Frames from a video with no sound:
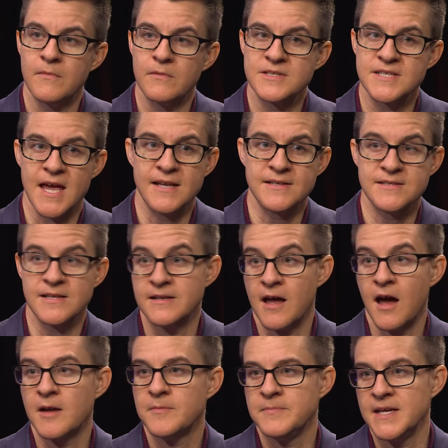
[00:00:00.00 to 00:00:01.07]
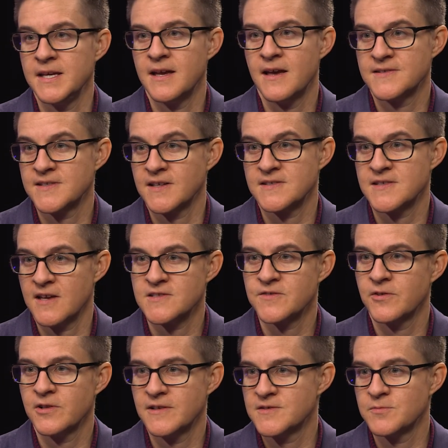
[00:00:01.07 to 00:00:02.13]
tend to not be as
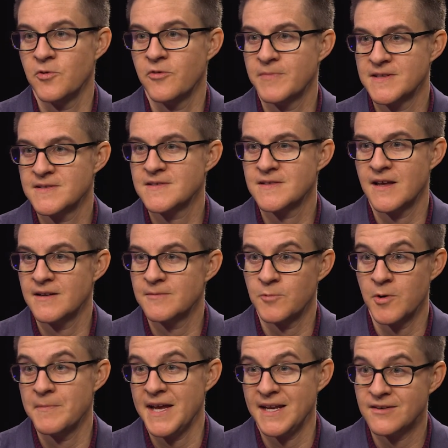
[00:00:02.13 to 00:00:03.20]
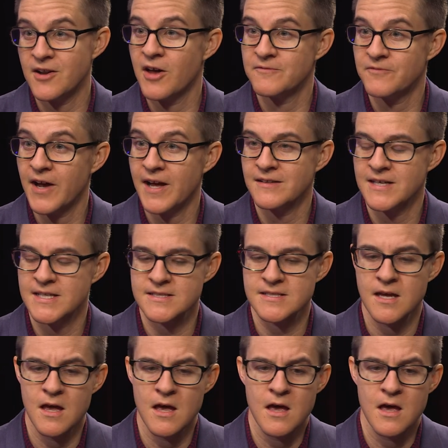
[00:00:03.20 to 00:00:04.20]
successful as movements that remain nonviolent.